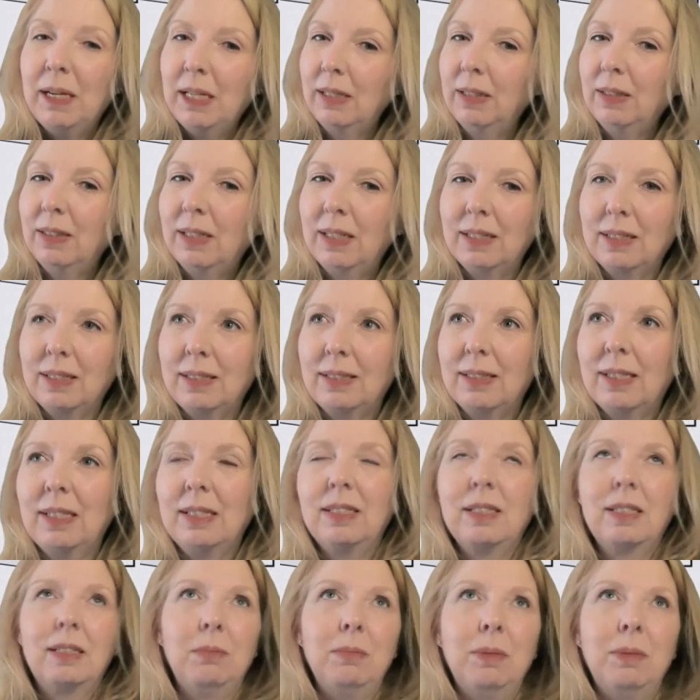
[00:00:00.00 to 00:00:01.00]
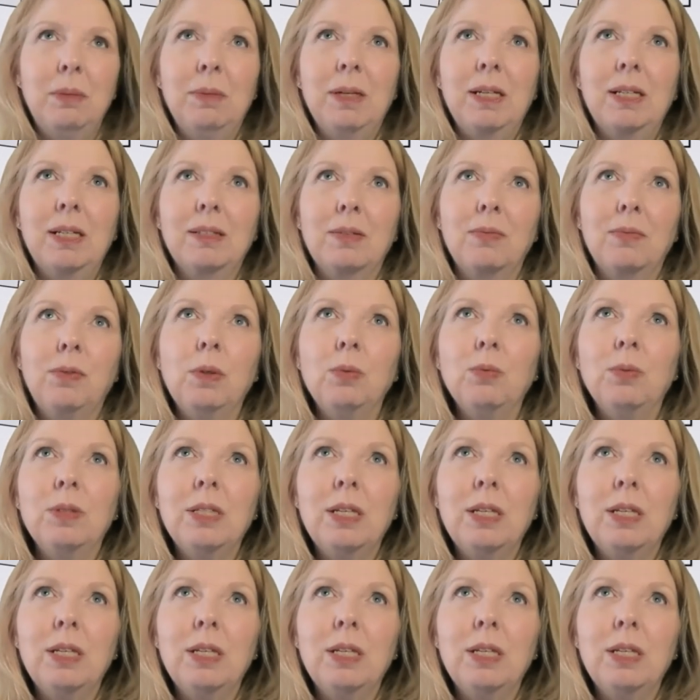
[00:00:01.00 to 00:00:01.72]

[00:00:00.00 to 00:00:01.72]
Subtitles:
made a lot of sense to me because if you